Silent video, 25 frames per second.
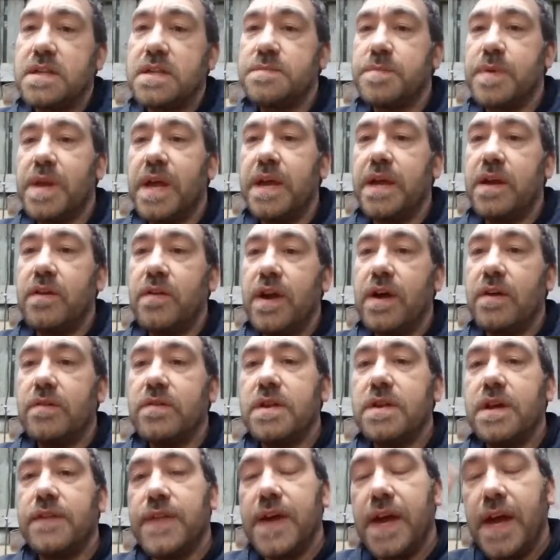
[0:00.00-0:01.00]
playground,
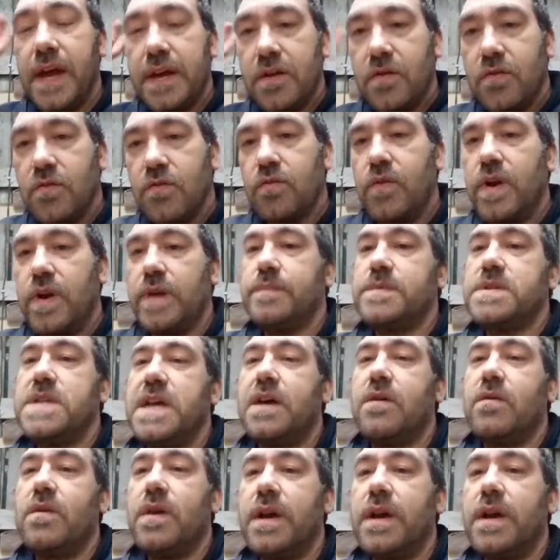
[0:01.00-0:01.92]
and they had it all ripped out,